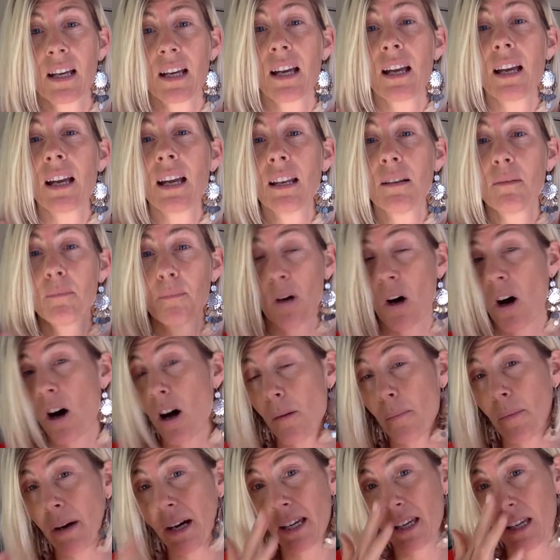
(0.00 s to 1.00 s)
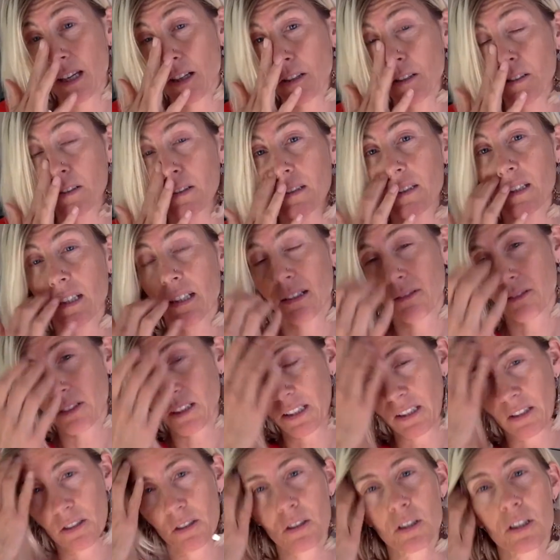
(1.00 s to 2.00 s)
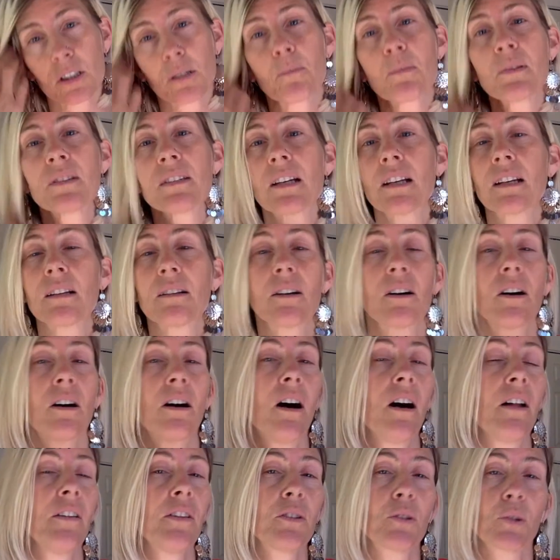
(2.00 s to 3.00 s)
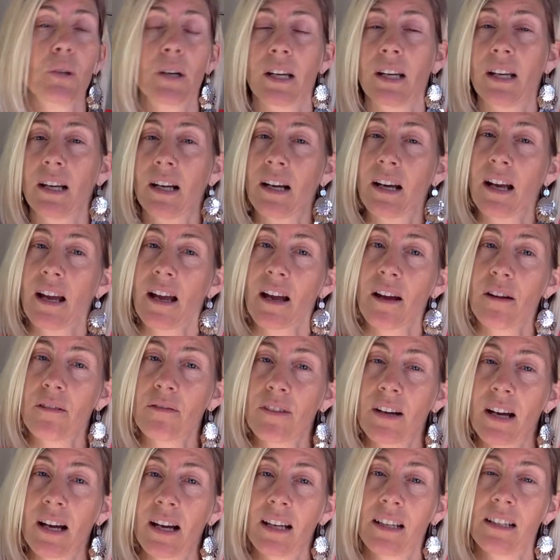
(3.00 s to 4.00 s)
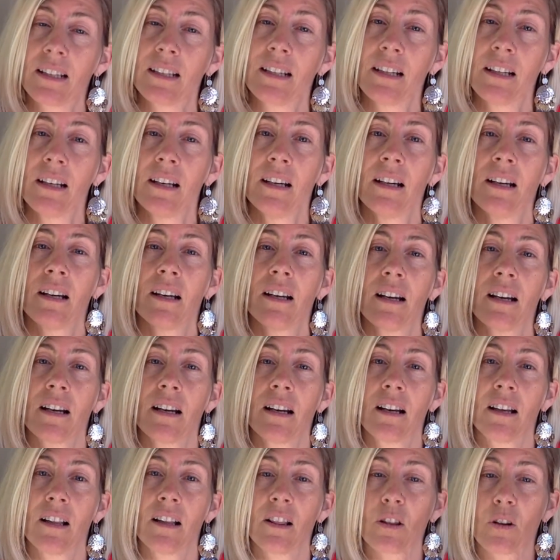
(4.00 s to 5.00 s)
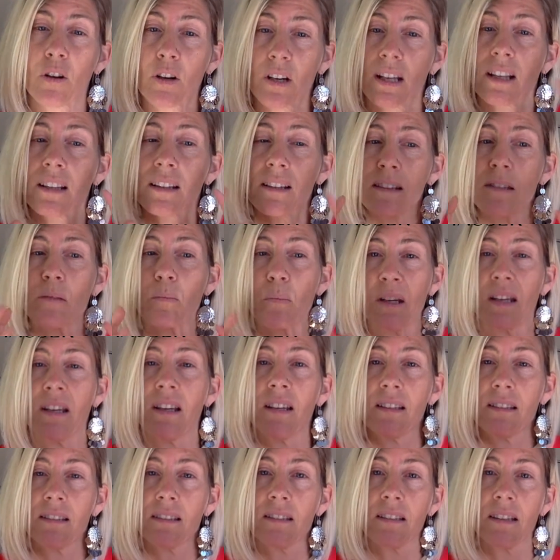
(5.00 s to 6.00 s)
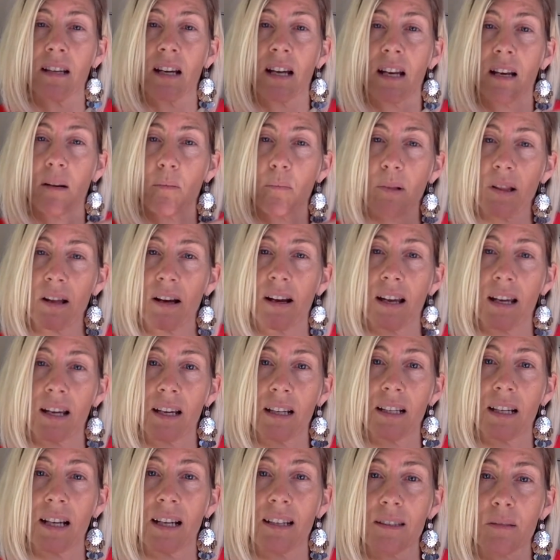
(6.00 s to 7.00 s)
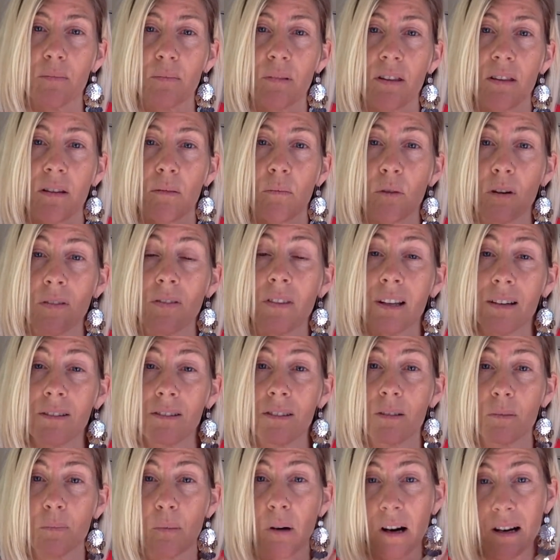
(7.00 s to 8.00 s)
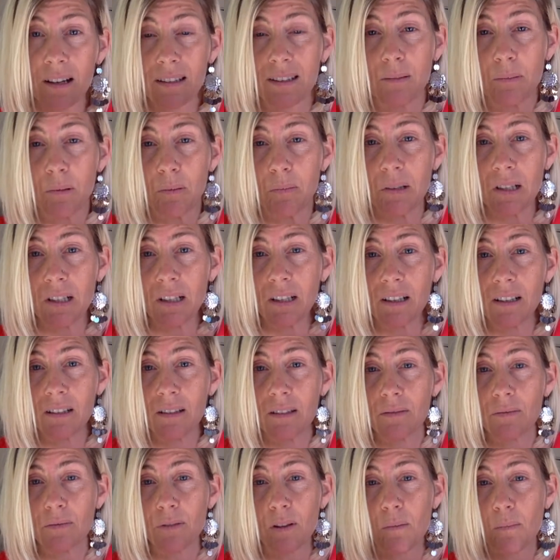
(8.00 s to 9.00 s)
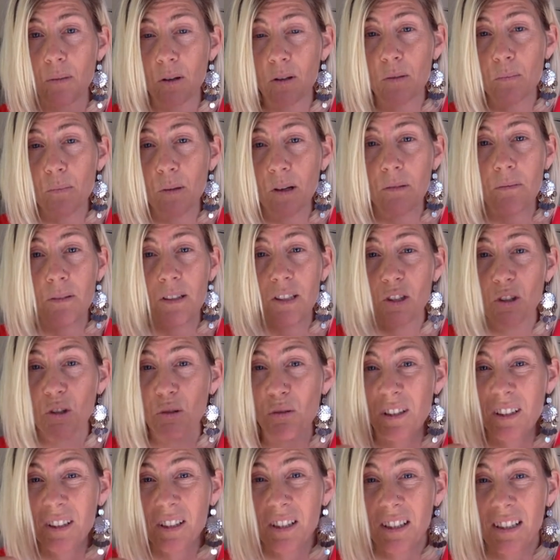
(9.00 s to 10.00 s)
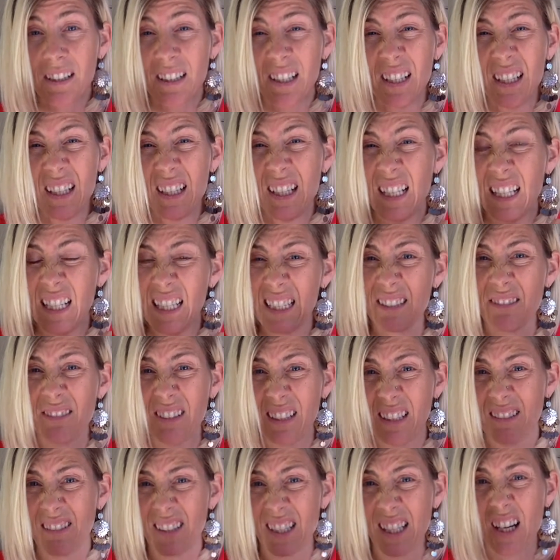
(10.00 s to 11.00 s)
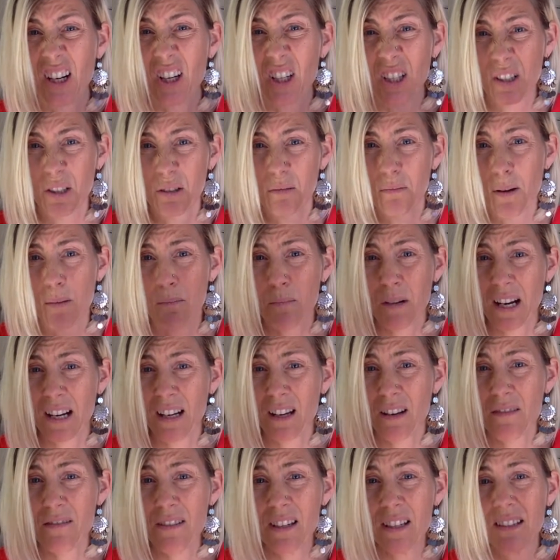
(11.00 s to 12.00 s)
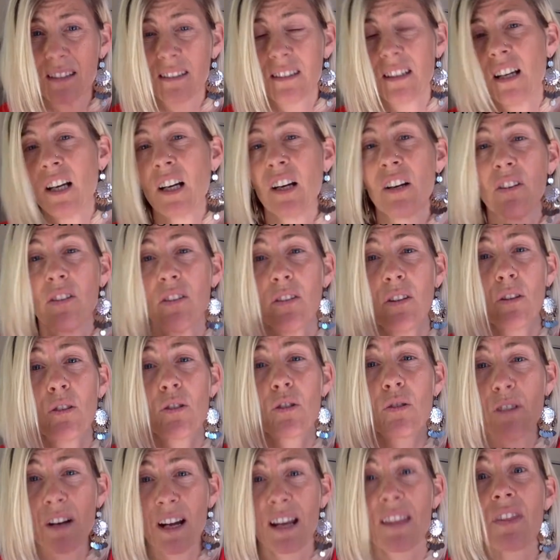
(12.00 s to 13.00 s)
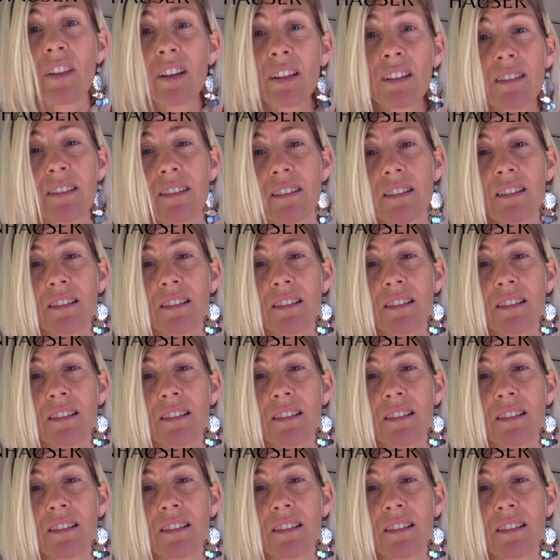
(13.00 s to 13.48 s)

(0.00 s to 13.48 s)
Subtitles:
in all my years in relationships and all the training I have had, learning this piece and applying it has been the one that was possible, because for the most part, when you're triggered, it's really, really hard to remember any of this. So train this,